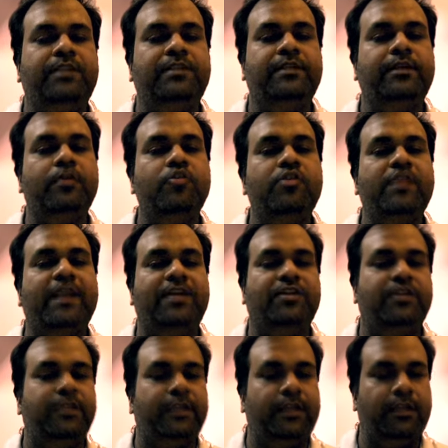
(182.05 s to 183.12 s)
your
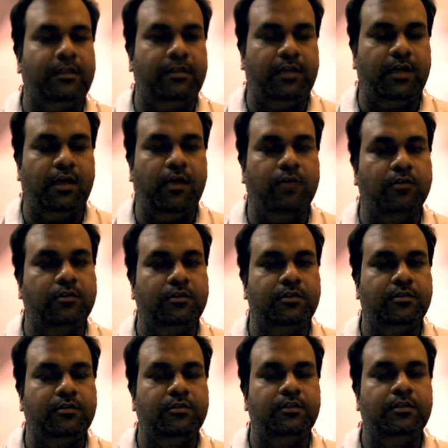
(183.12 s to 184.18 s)
treasury in the
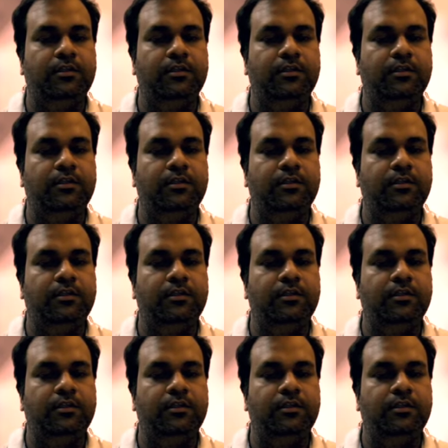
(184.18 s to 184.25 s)
house.